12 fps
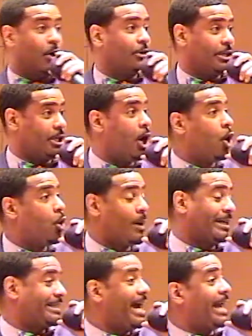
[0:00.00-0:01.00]
to know what
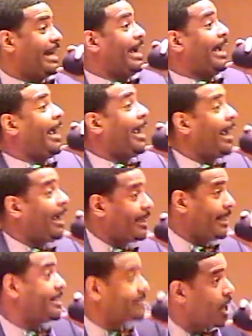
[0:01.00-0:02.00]
kind of hair
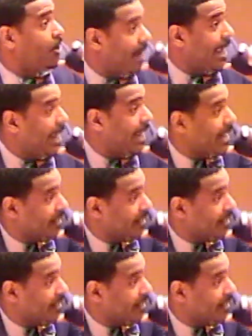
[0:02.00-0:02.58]
he's going to have.